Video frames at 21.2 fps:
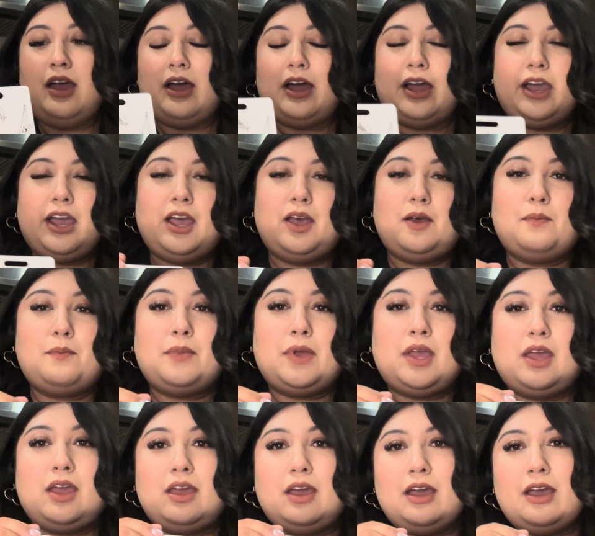
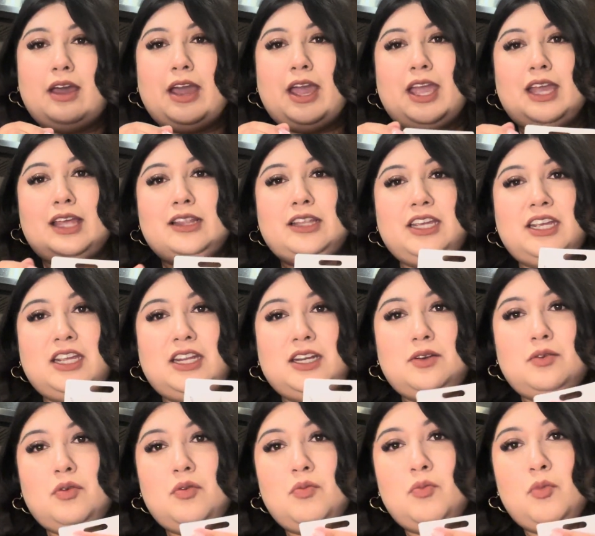I
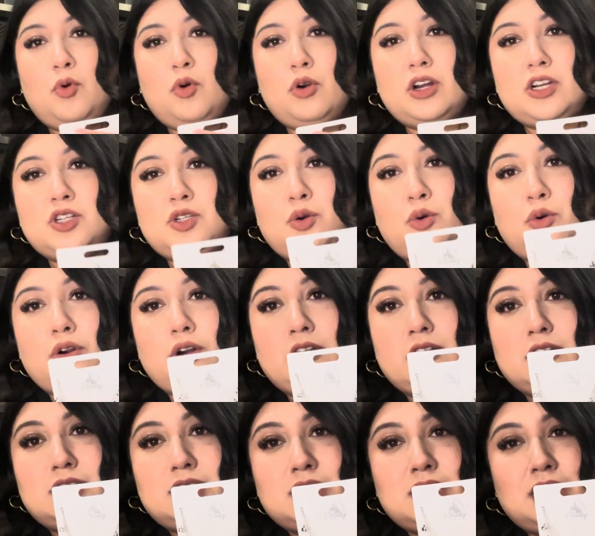lean more
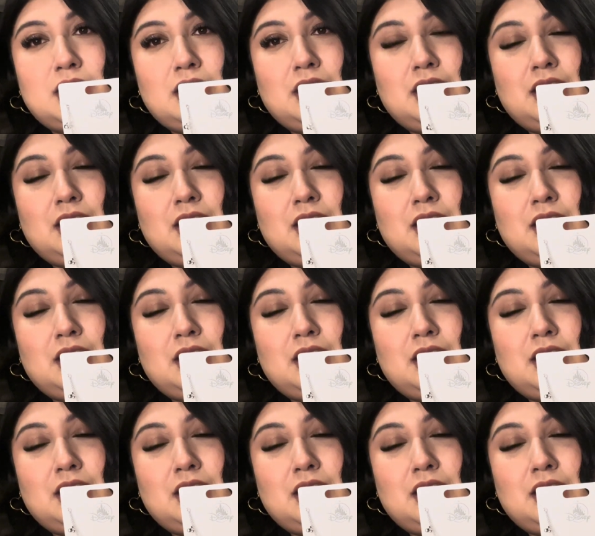towards